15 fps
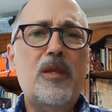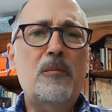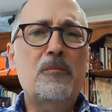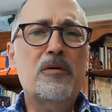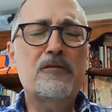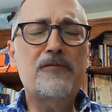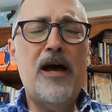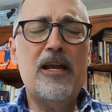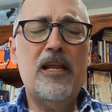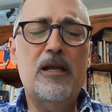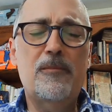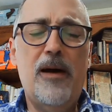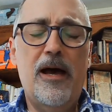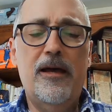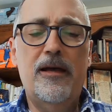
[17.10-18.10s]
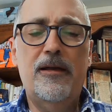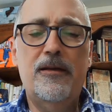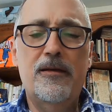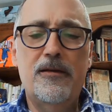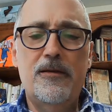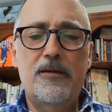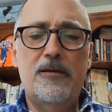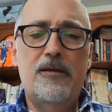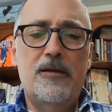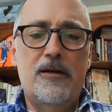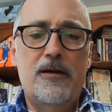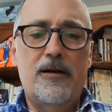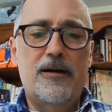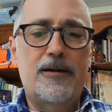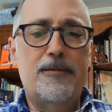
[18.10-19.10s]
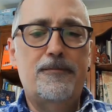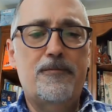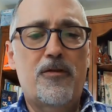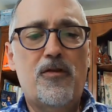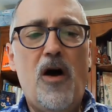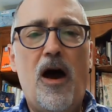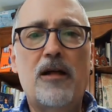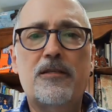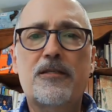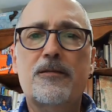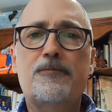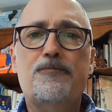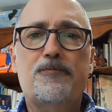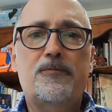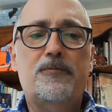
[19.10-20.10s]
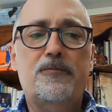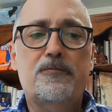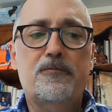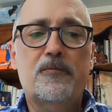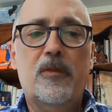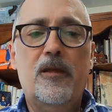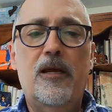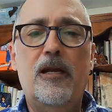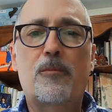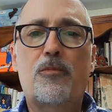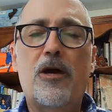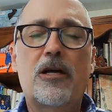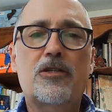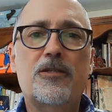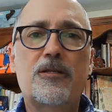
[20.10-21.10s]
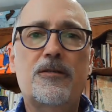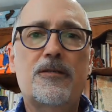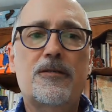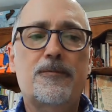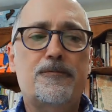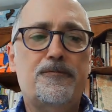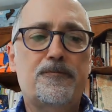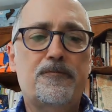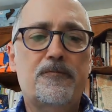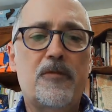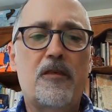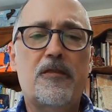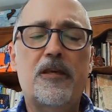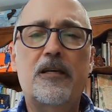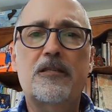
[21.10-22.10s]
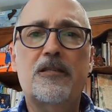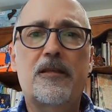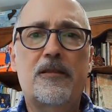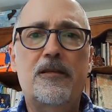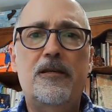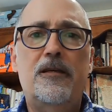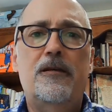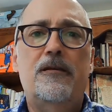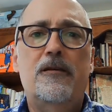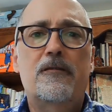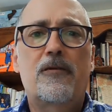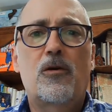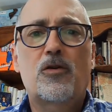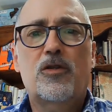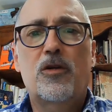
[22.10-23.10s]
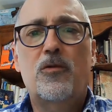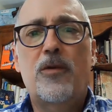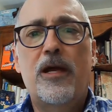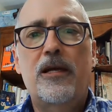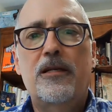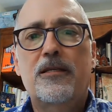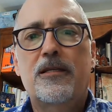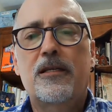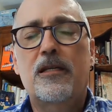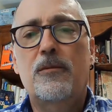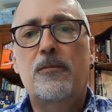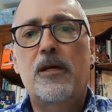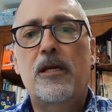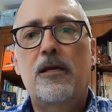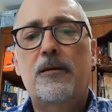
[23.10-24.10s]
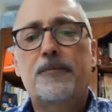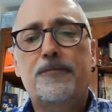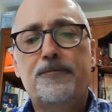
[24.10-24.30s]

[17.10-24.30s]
providing my thoughts and impressions, the things that the devotion raised in me